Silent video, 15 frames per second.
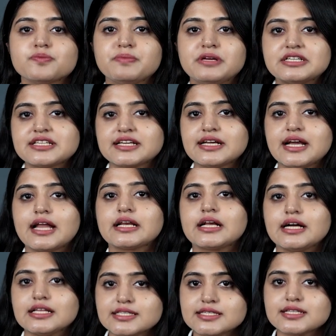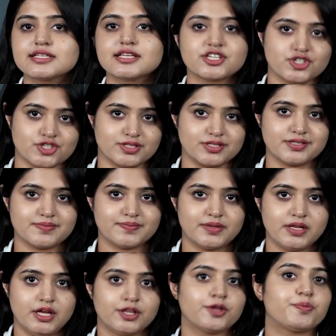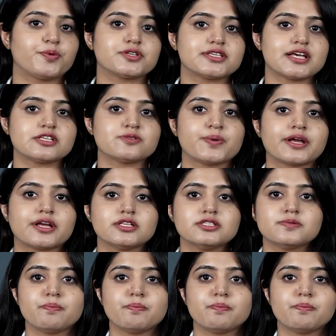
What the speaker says: meeting and consultations. The process begins